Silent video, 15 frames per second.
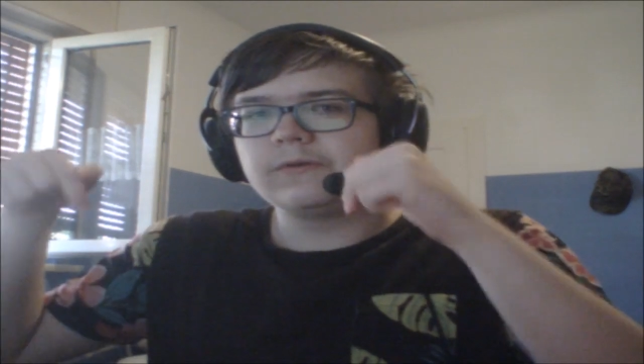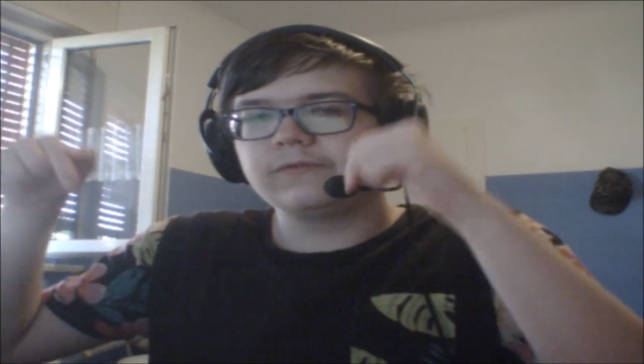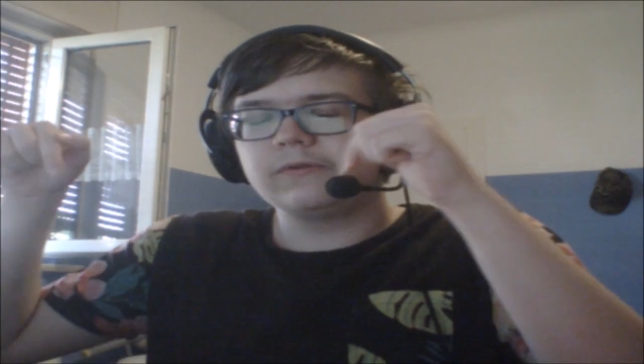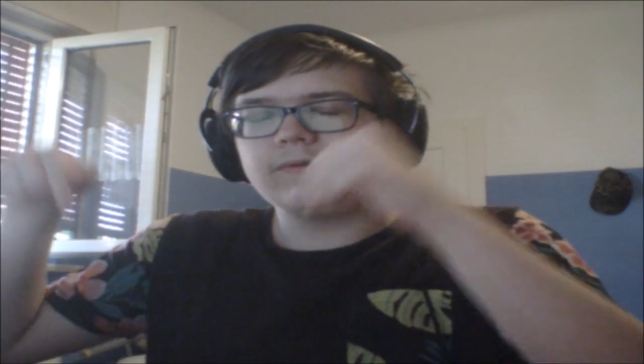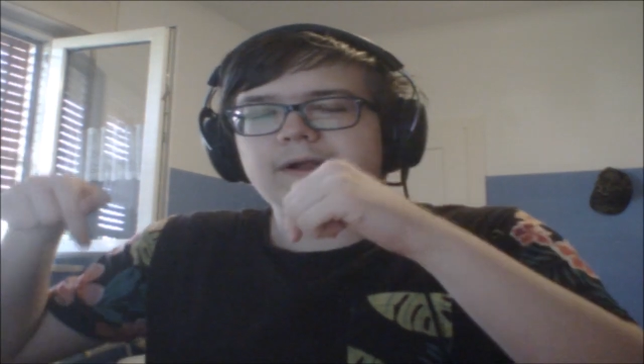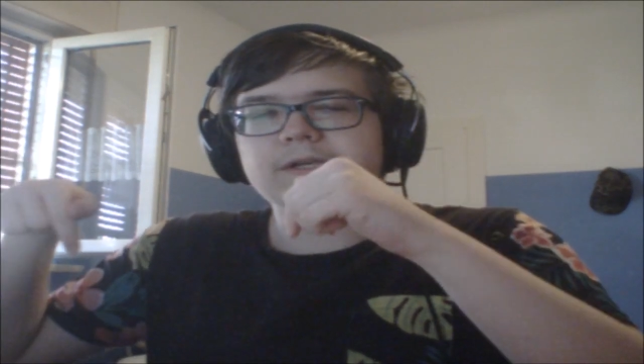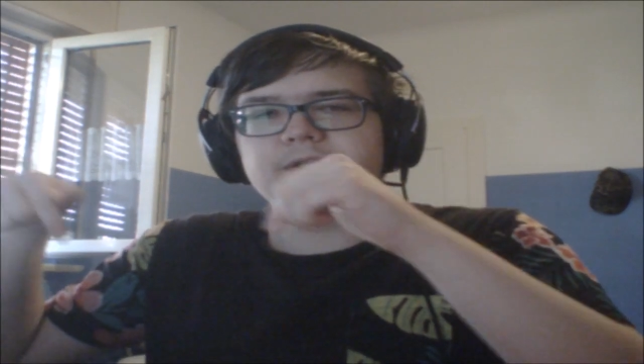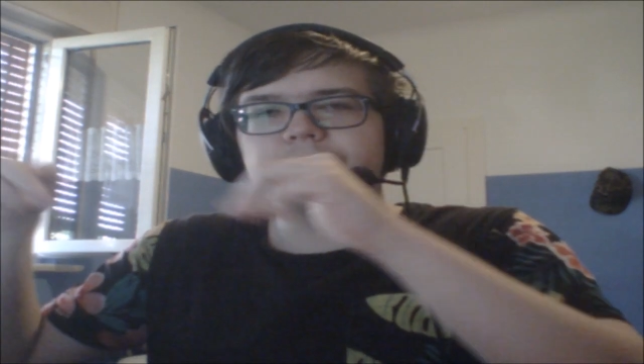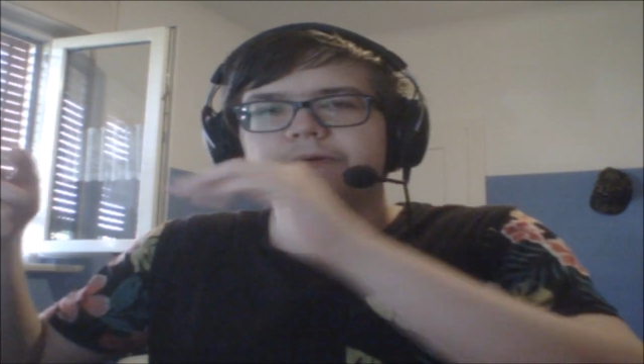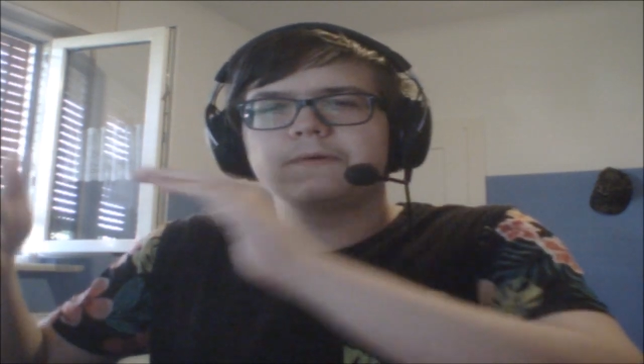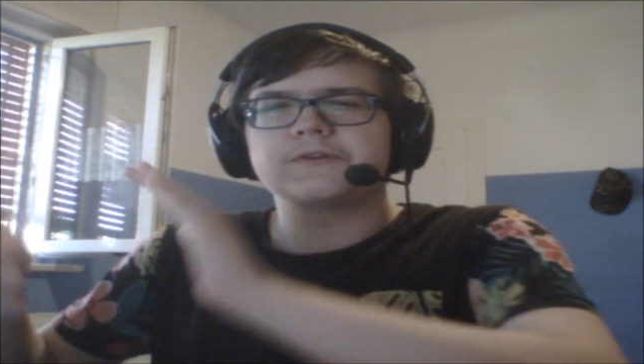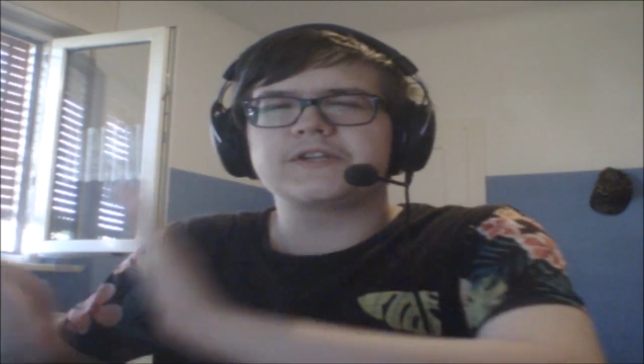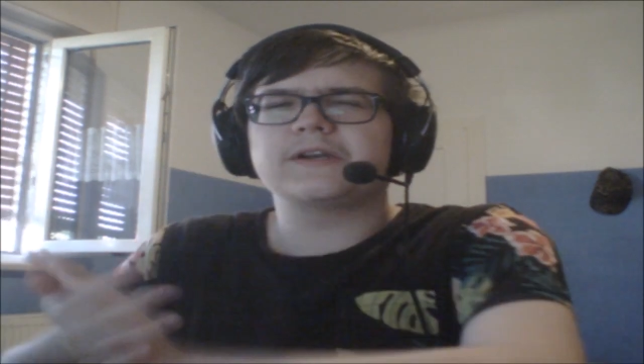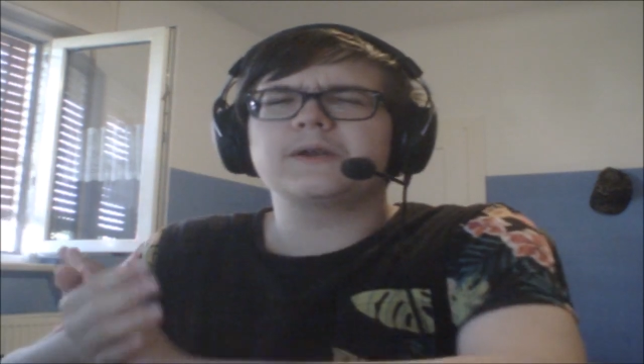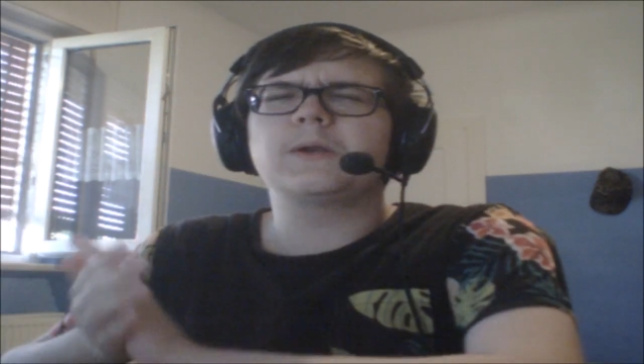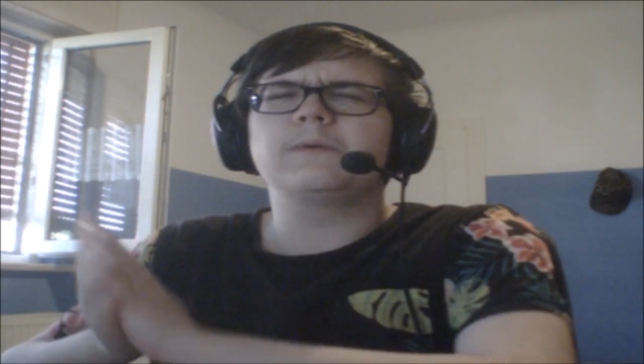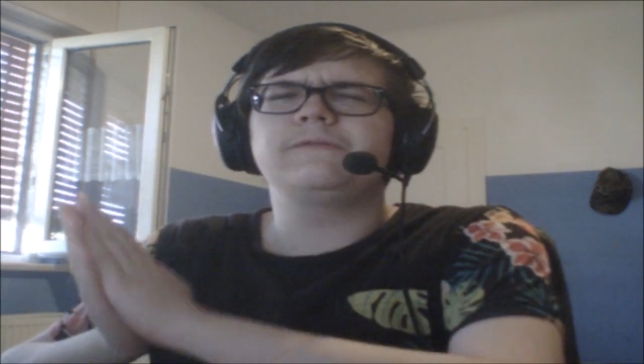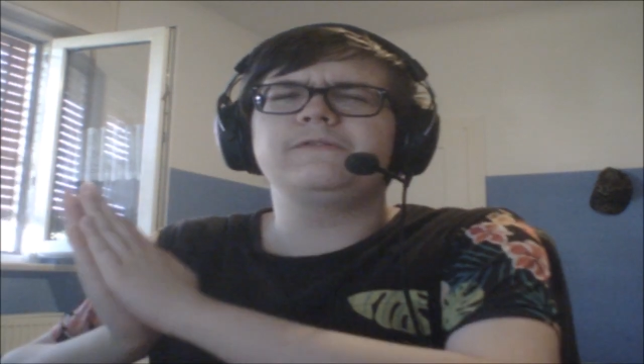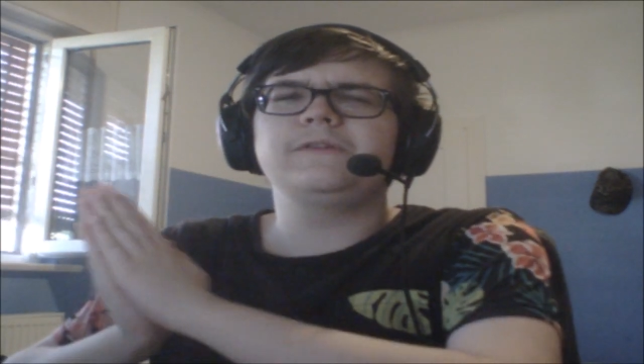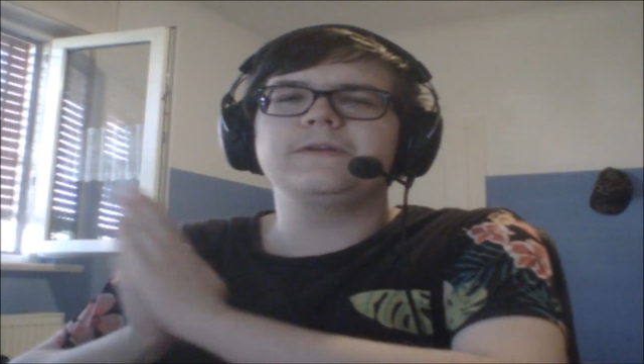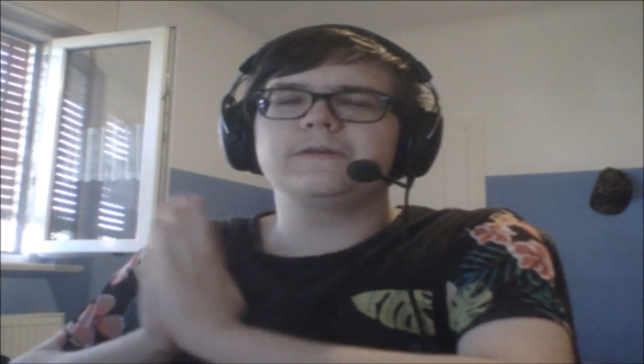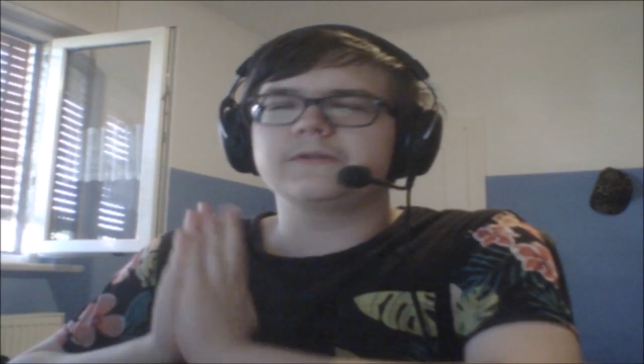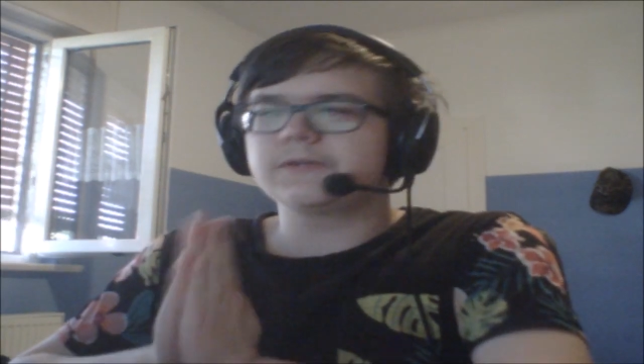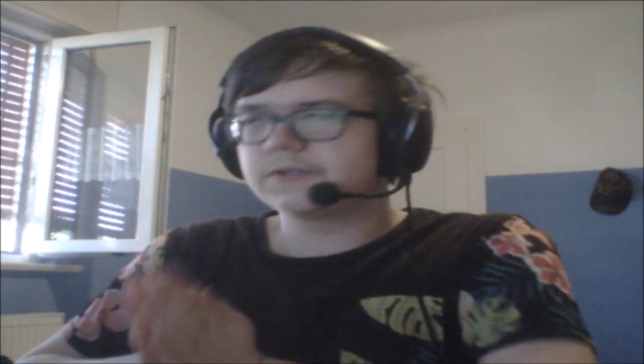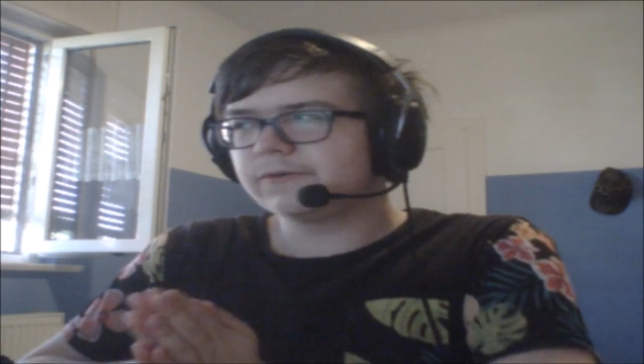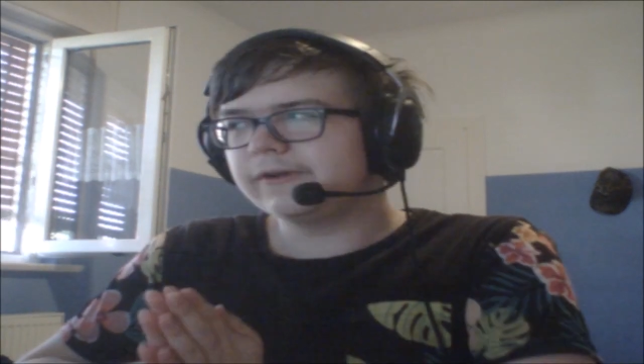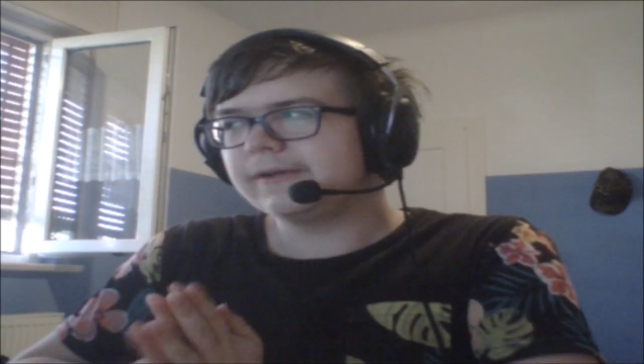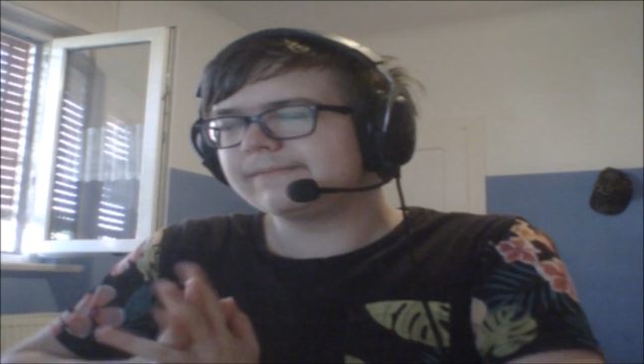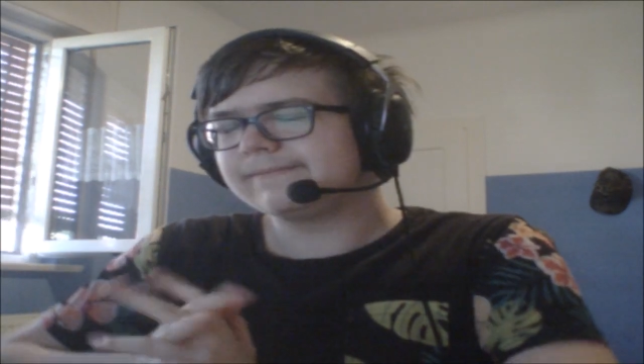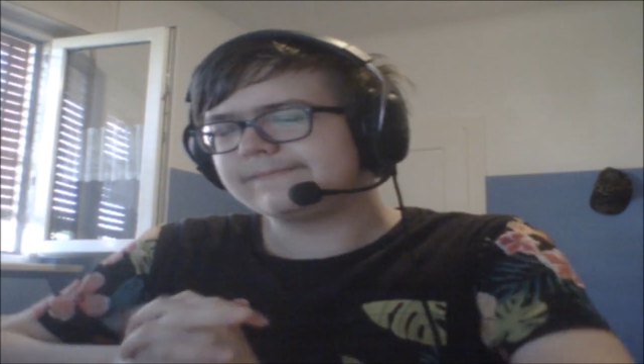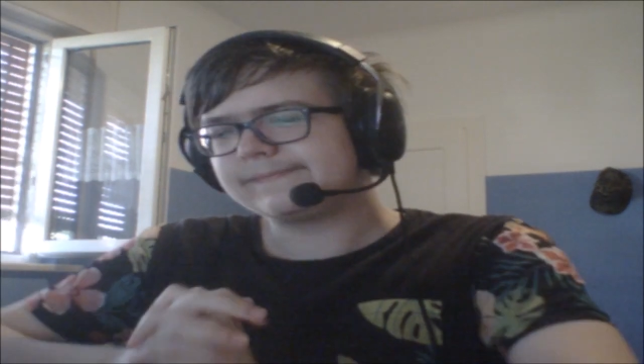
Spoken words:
full reaction, you don't check it out. Hopefully you'll enjoy.